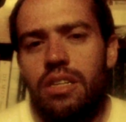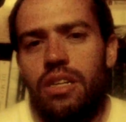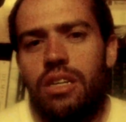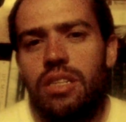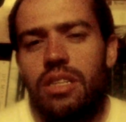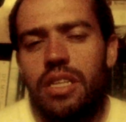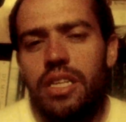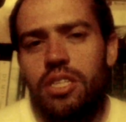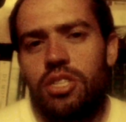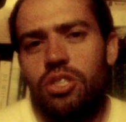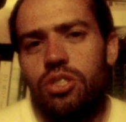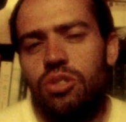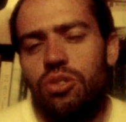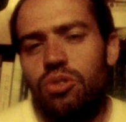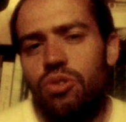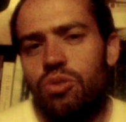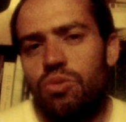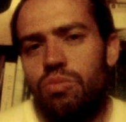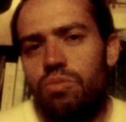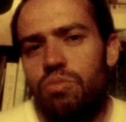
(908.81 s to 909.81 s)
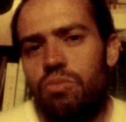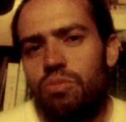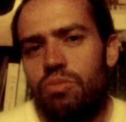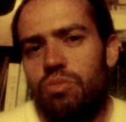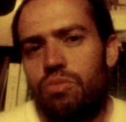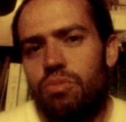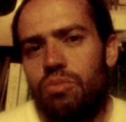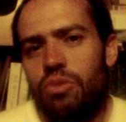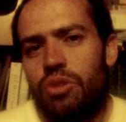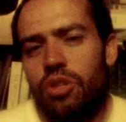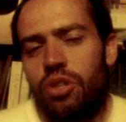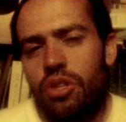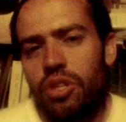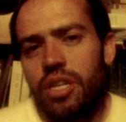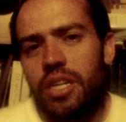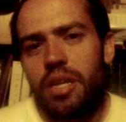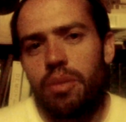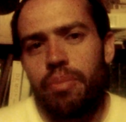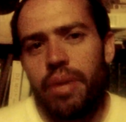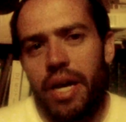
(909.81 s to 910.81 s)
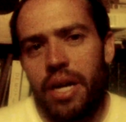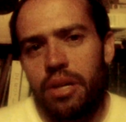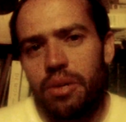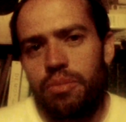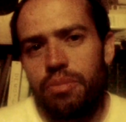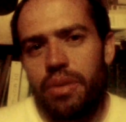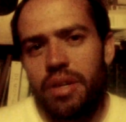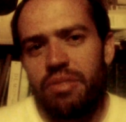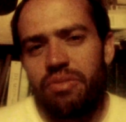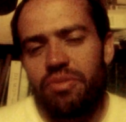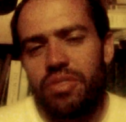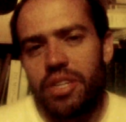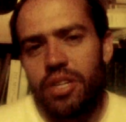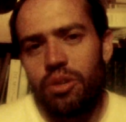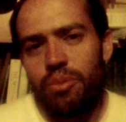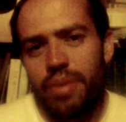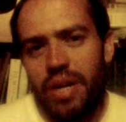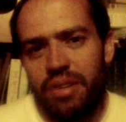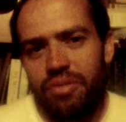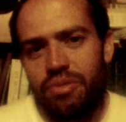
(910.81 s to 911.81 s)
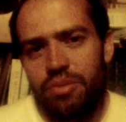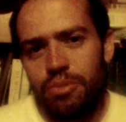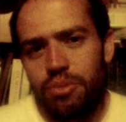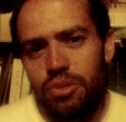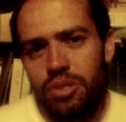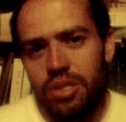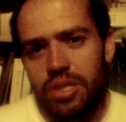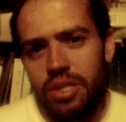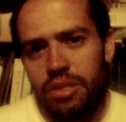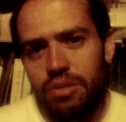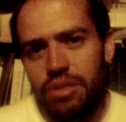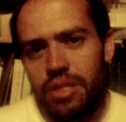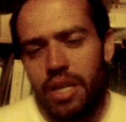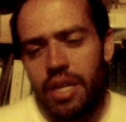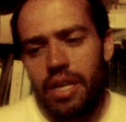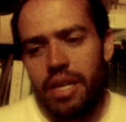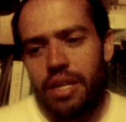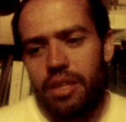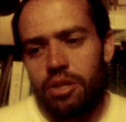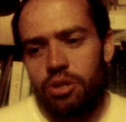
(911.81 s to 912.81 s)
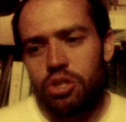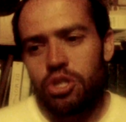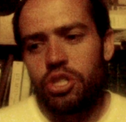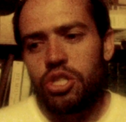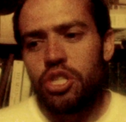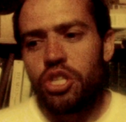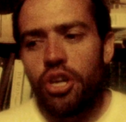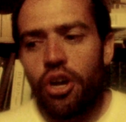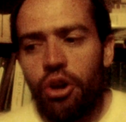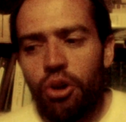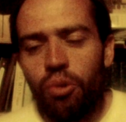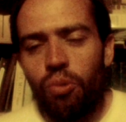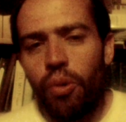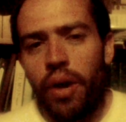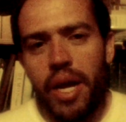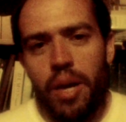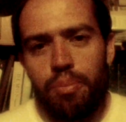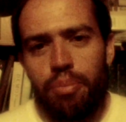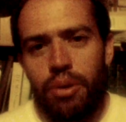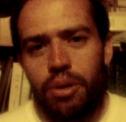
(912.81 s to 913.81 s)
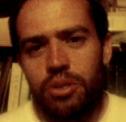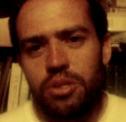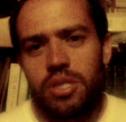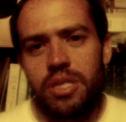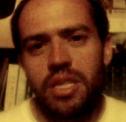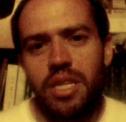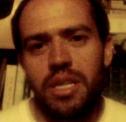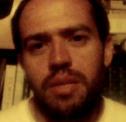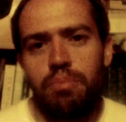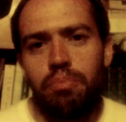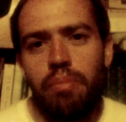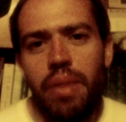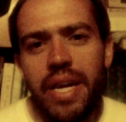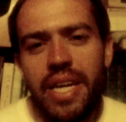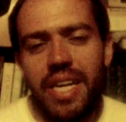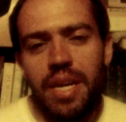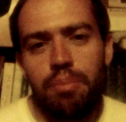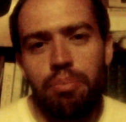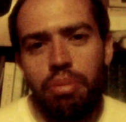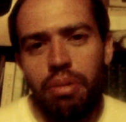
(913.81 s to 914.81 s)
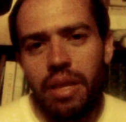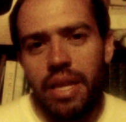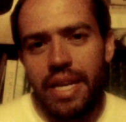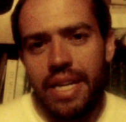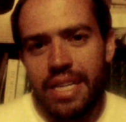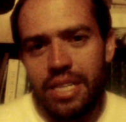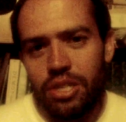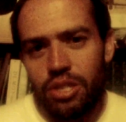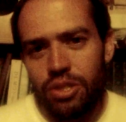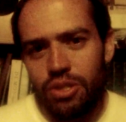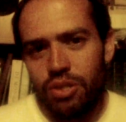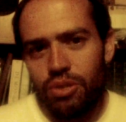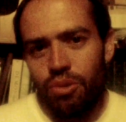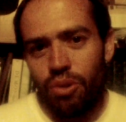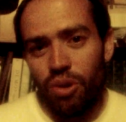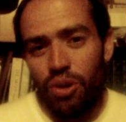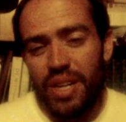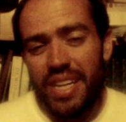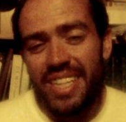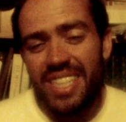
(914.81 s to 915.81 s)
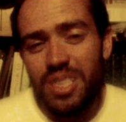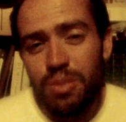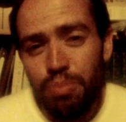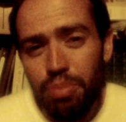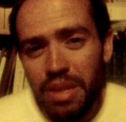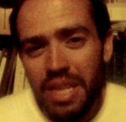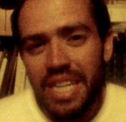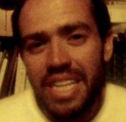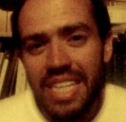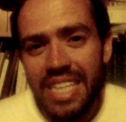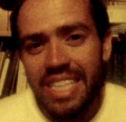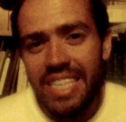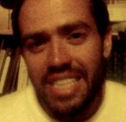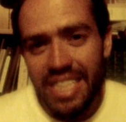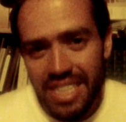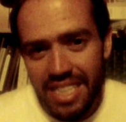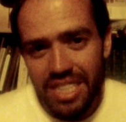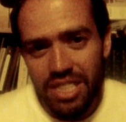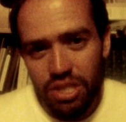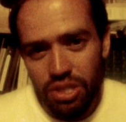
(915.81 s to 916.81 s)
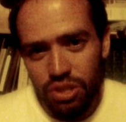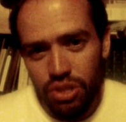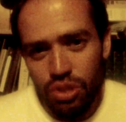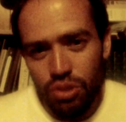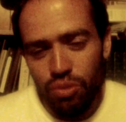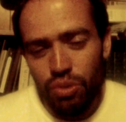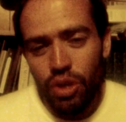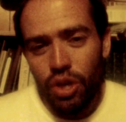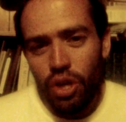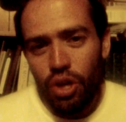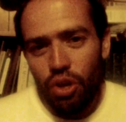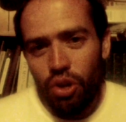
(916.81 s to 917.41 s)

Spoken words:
unless you think about them and figure them out for yourselves. There's no way a person can make it plain to you or explain it to you